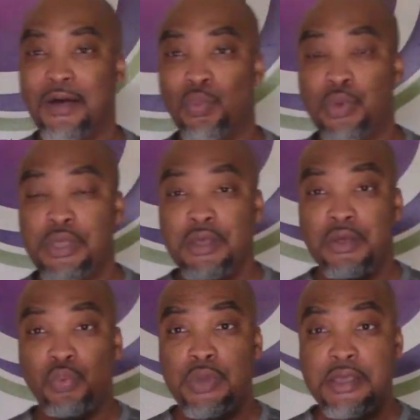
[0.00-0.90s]
we
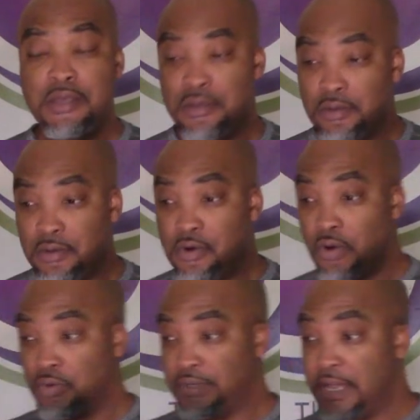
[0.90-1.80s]

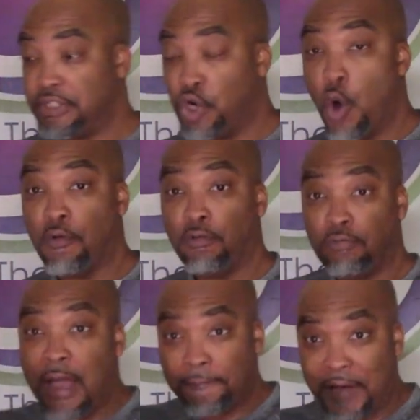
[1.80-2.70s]
say Jehovah
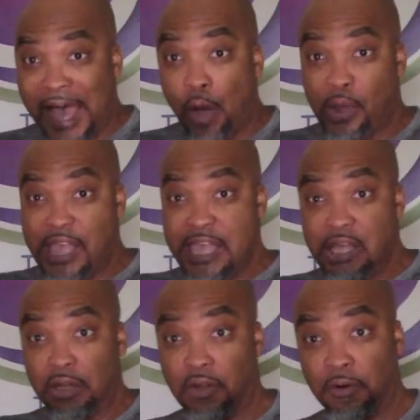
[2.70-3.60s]
Rapha, our
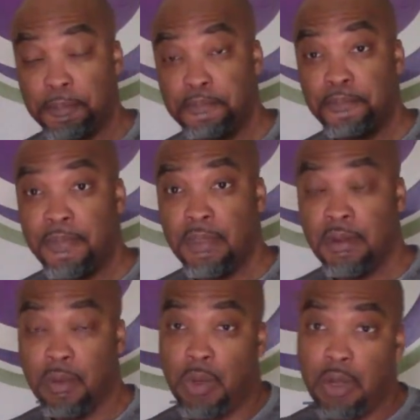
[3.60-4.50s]
healer.
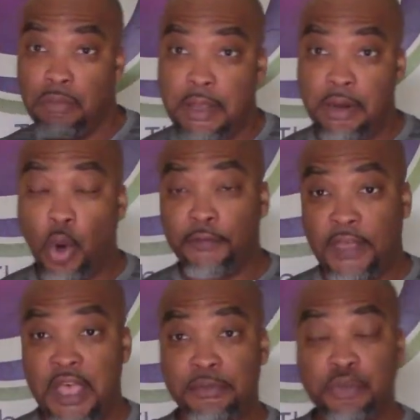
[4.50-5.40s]
Well, in order for
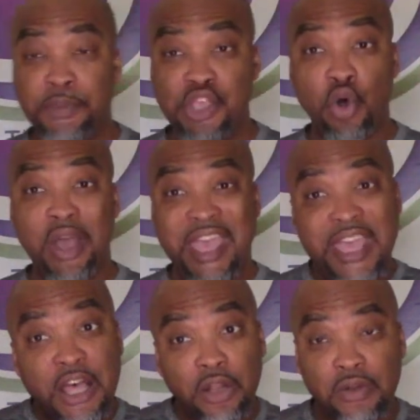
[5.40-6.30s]
him to be your
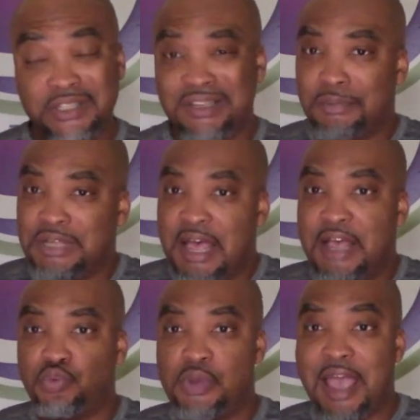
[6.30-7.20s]
healer,
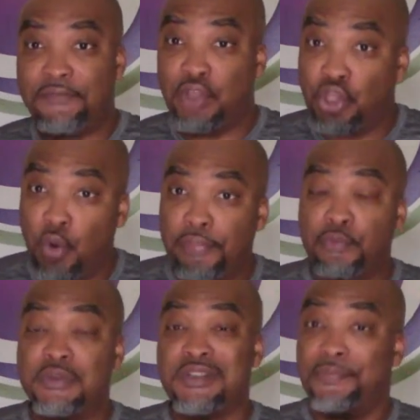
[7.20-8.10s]
sometimes we have to go
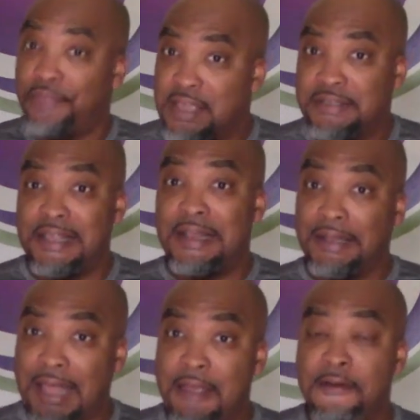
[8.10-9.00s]
through some things in
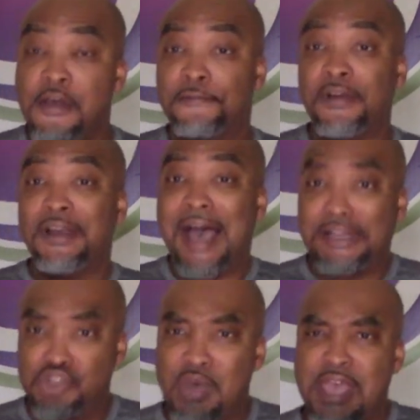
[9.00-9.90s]
life for
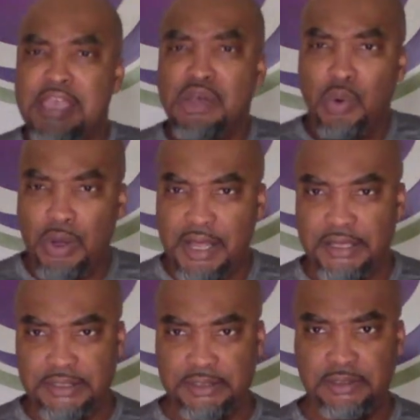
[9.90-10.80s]
God to heal
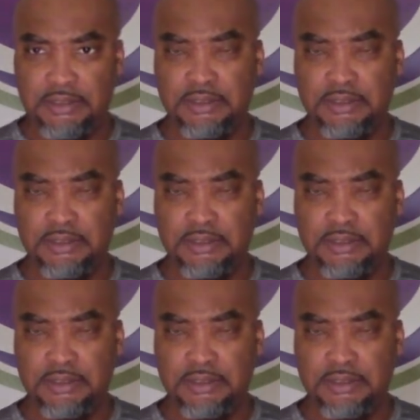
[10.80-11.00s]
us.